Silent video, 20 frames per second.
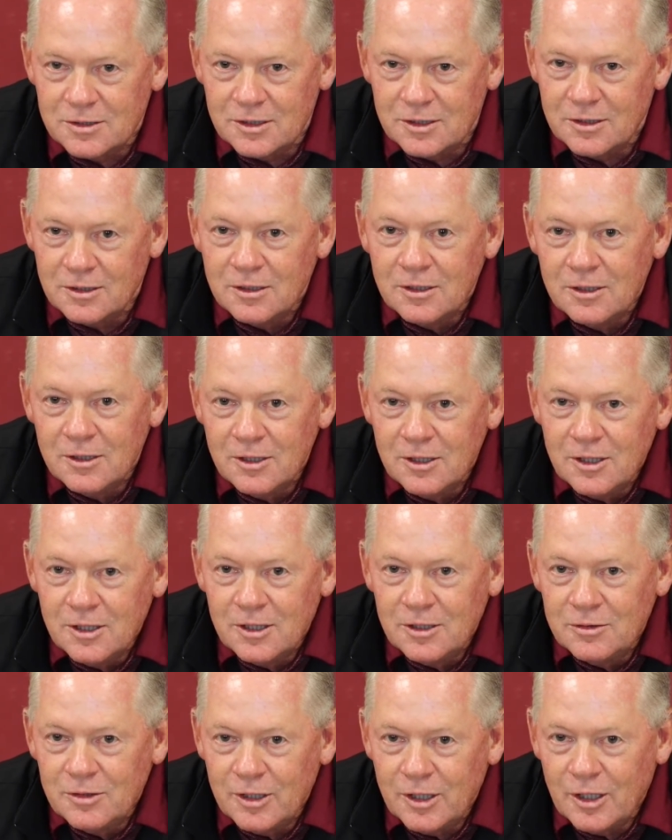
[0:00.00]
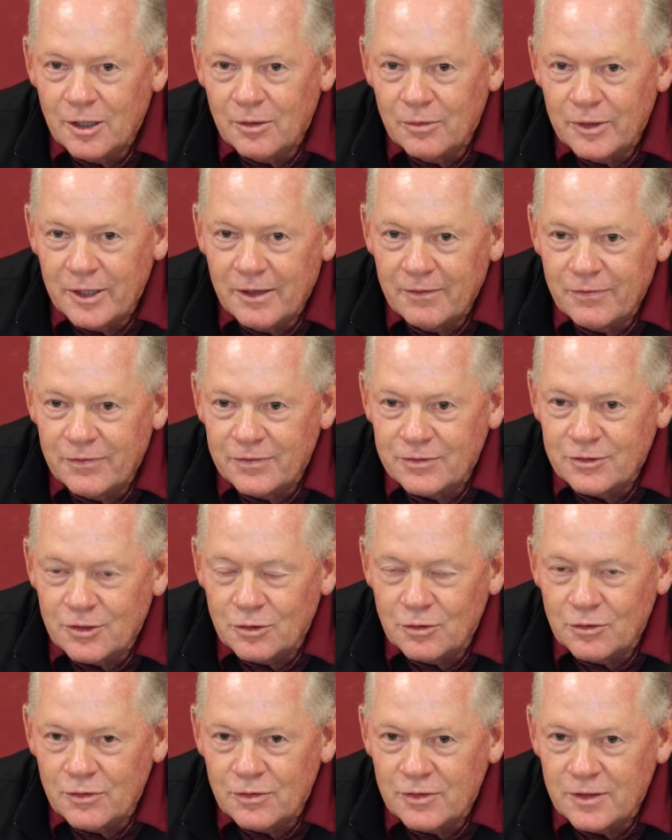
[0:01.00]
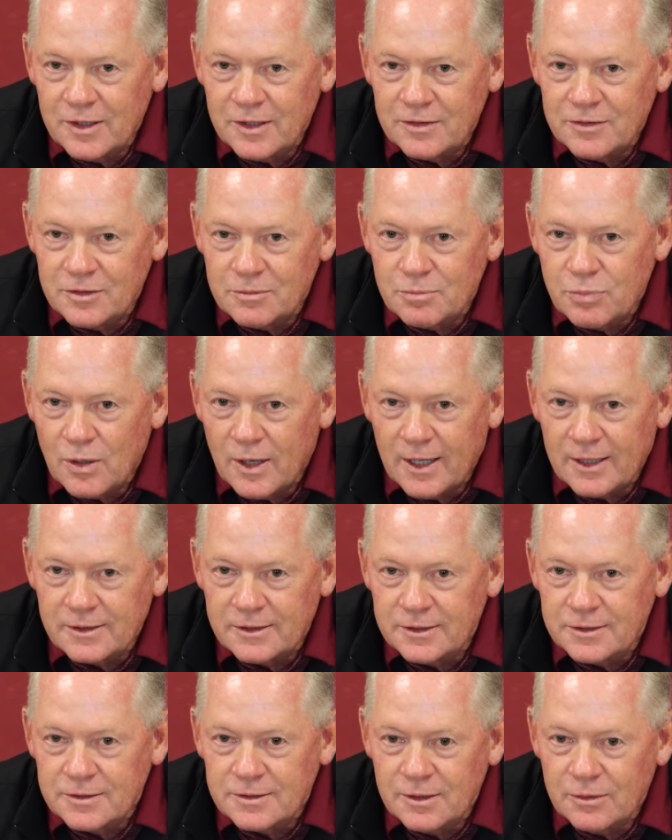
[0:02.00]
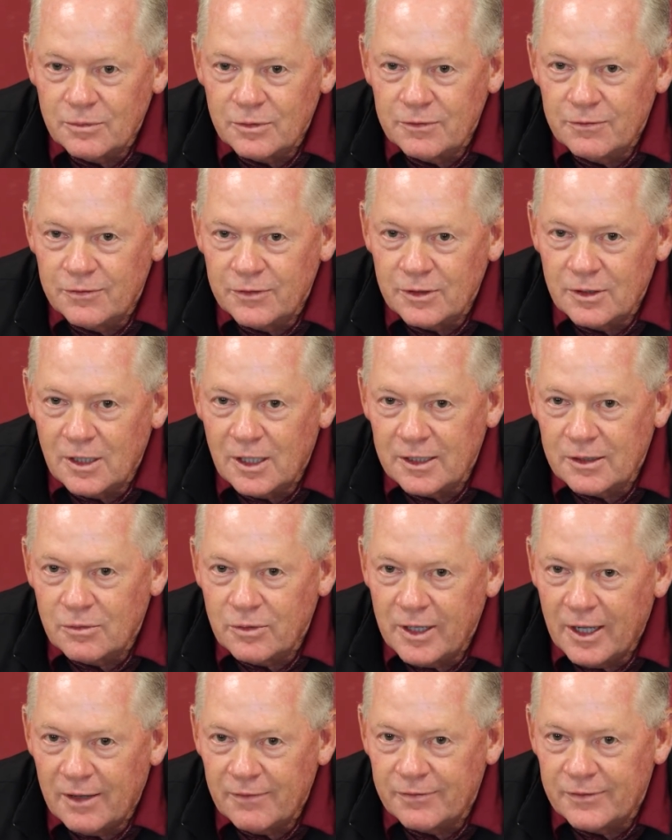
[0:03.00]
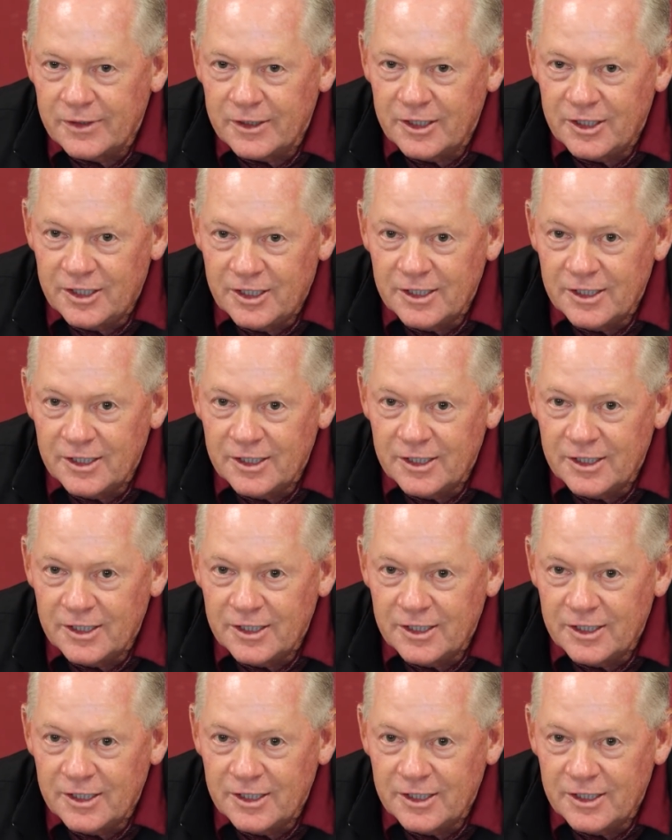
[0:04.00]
And, you know, we have certain things in practice that we feel like we have to